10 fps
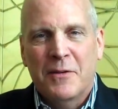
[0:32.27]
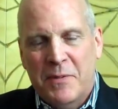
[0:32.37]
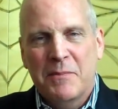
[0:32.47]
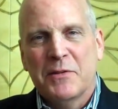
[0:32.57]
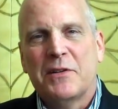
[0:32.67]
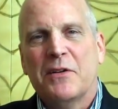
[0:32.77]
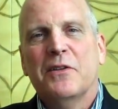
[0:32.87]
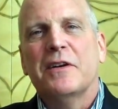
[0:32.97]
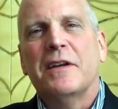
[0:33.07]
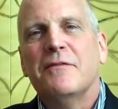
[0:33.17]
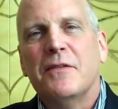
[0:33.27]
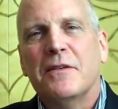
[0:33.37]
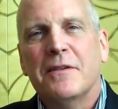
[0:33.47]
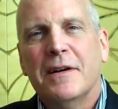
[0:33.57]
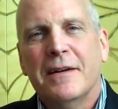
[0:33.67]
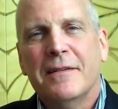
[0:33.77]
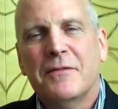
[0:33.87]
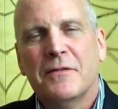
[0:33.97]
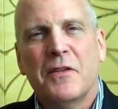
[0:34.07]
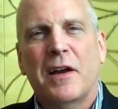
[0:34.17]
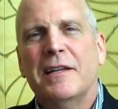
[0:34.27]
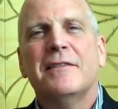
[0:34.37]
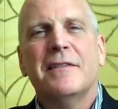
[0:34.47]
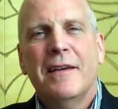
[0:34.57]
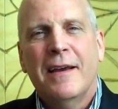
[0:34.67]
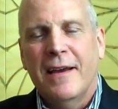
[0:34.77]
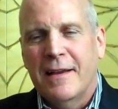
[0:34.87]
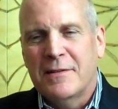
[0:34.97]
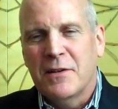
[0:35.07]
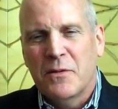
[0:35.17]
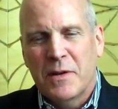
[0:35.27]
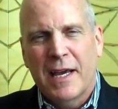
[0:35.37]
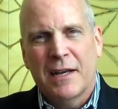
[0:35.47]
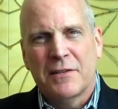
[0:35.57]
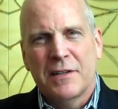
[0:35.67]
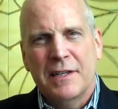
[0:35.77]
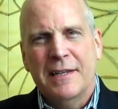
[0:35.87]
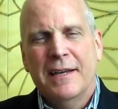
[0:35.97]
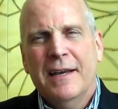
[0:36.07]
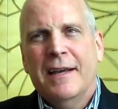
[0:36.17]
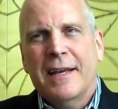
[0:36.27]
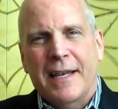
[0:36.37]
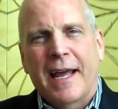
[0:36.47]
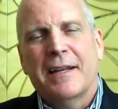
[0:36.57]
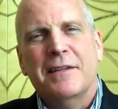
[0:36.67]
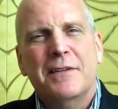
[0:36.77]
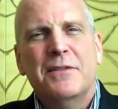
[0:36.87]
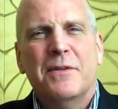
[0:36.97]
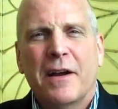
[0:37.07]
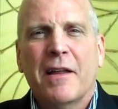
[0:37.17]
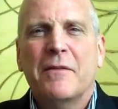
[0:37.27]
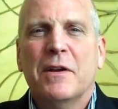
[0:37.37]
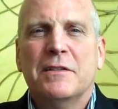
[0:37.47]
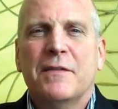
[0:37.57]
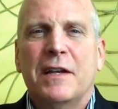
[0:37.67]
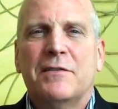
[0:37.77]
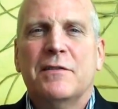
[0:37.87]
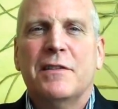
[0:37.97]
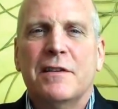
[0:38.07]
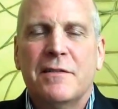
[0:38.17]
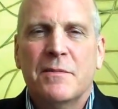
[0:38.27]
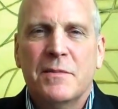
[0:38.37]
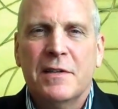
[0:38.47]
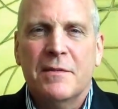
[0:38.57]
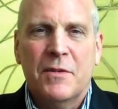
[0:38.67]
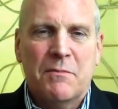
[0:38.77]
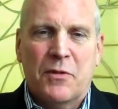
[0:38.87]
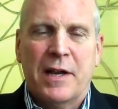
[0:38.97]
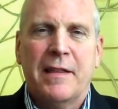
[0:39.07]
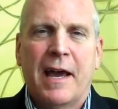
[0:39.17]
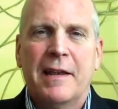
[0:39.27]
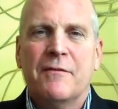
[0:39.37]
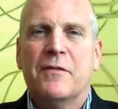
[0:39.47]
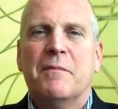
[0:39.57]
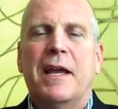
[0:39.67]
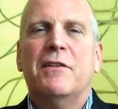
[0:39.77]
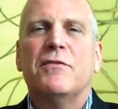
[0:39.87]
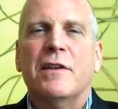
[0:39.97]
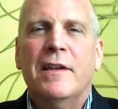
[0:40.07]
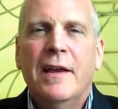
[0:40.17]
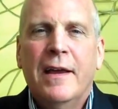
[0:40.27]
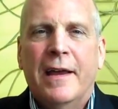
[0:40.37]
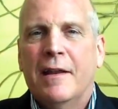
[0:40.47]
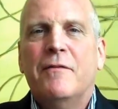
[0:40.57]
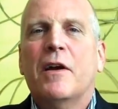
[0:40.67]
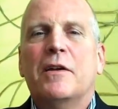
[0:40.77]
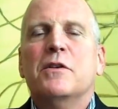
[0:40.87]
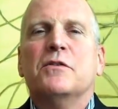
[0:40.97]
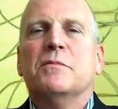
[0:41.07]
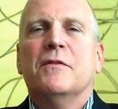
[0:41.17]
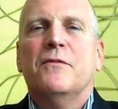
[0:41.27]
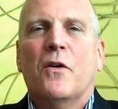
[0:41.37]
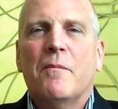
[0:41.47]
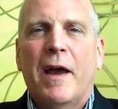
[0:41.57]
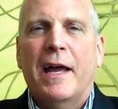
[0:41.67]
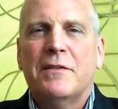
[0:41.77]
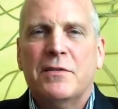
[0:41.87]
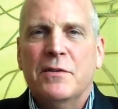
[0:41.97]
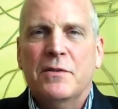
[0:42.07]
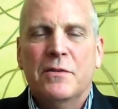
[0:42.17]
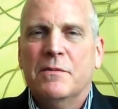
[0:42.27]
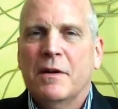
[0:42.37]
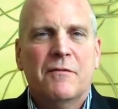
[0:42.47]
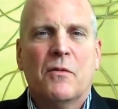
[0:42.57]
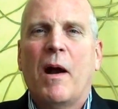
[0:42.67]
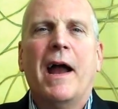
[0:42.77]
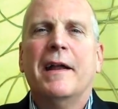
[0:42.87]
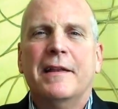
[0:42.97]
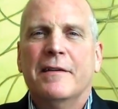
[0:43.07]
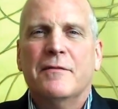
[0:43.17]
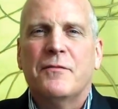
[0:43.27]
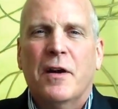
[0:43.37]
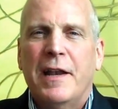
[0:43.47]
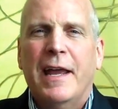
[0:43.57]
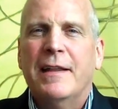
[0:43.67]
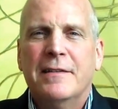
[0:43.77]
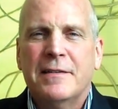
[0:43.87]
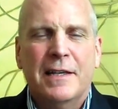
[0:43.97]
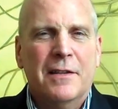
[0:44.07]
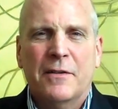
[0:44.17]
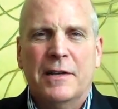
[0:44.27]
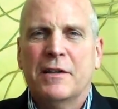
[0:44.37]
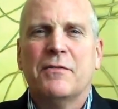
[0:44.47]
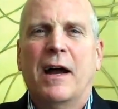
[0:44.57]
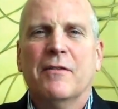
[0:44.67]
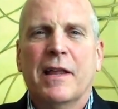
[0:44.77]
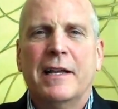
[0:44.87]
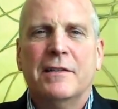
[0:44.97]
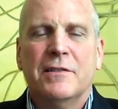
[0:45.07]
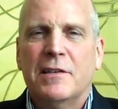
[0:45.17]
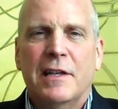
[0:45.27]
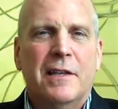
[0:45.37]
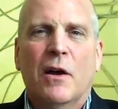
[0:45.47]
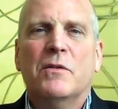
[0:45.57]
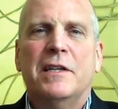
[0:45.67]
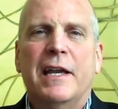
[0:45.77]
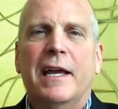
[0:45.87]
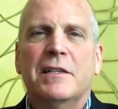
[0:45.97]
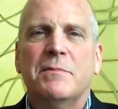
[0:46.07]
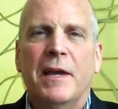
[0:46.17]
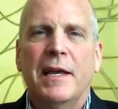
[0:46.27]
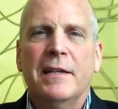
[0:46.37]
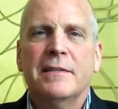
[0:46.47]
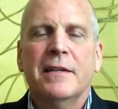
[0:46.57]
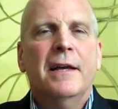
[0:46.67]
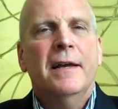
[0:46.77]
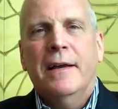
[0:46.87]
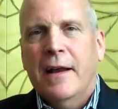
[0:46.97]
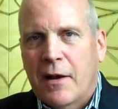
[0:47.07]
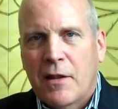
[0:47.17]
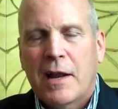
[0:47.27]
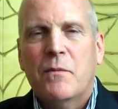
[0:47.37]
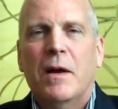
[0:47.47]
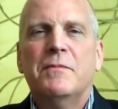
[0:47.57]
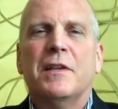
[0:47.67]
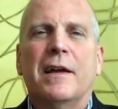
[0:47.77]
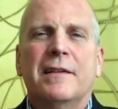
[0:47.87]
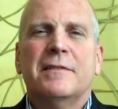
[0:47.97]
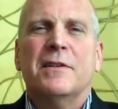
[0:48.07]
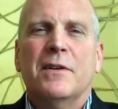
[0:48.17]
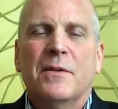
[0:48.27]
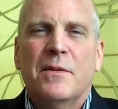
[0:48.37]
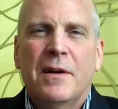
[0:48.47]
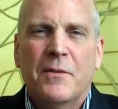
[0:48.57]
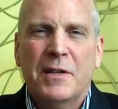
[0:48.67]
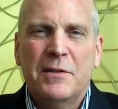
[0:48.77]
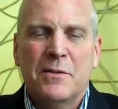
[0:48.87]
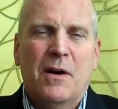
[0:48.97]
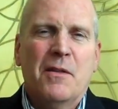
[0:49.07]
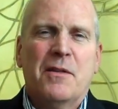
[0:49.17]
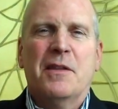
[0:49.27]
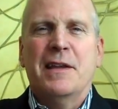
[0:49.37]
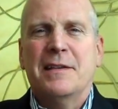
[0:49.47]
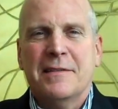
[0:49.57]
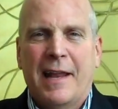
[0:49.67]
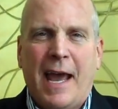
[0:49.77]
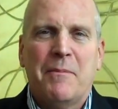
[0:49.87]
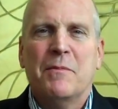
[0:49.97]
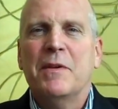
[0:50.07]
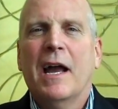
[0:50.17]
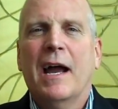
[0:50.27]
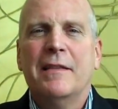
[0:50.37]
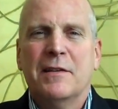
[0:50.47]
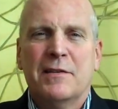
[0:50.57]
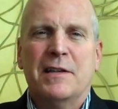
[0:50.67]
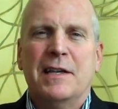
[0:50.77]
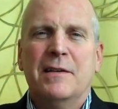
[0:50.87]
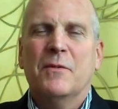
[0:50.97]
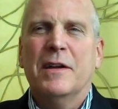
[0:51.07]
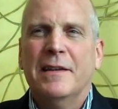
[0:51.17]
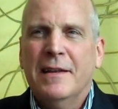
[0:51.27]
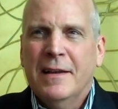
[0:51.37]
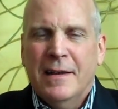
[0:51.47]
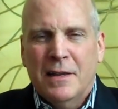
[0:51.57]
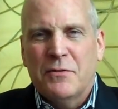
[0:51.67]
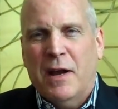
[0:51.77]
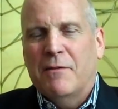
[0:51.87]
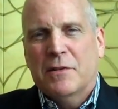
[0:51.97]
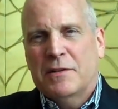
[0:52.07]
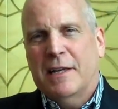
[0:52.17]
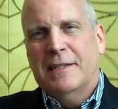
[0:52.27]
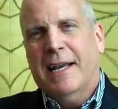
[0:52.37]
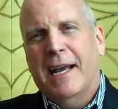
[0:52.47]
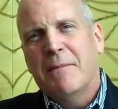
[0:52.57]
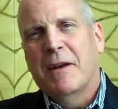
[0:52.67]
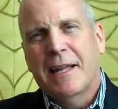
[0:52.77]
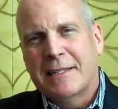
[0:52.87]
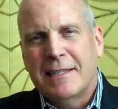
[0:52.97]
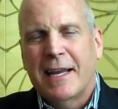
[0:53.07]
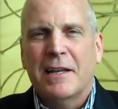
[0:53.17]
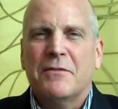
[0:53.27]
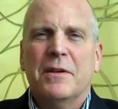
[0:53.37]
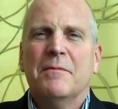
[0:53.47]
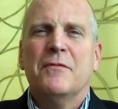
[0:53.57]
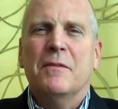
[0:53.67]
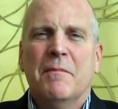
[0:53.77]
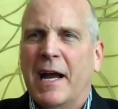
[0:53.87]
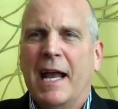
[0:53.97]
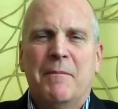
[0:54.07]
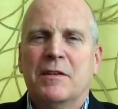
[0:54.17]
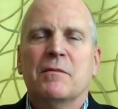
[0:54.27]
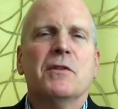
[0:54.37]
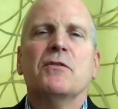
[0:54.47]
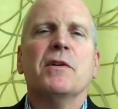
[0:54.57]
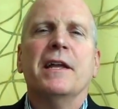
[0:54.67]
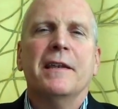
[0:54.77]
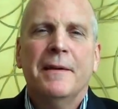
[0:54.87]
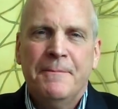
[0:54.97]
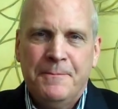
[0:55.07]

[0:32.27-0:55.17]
when people start looking for flights. And so we actually connect into airline reservation systems, and we bring that information in a very usable format to a variety of front ends, either in the travel agency, the OTA space, airline websites. So we do all the things that happen behind the scene when the traveler says, hey, I might like to take a trip from Miami to Madrid.